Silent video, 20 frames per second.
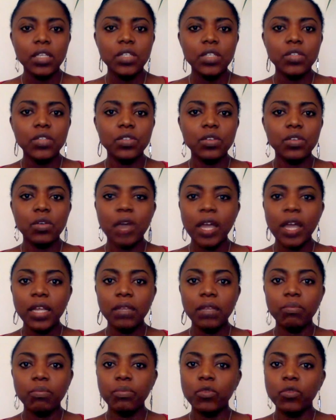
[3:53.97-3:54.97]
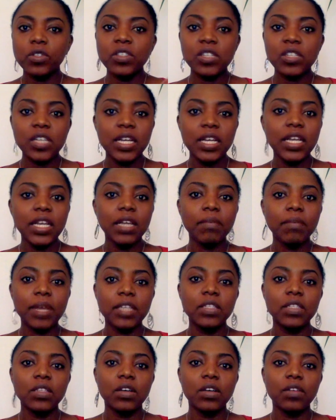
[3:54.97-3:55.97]
So I was turning
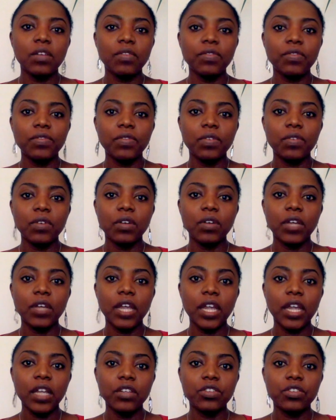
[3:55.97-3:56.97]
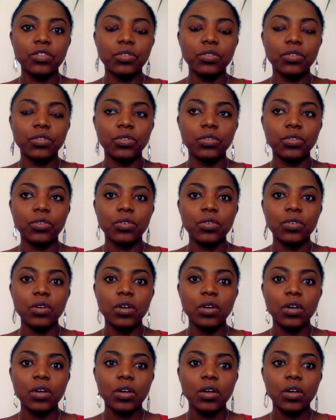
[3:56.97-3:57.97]
myself into
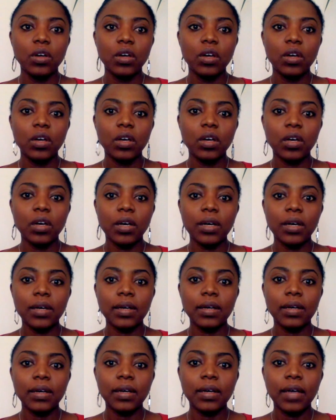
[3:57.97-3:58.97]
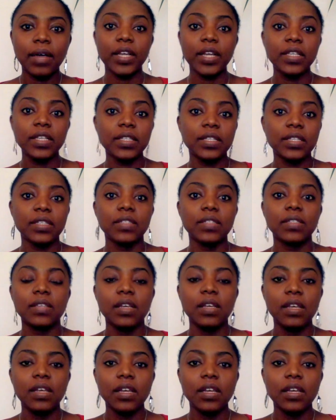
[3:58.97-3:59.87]
a racist,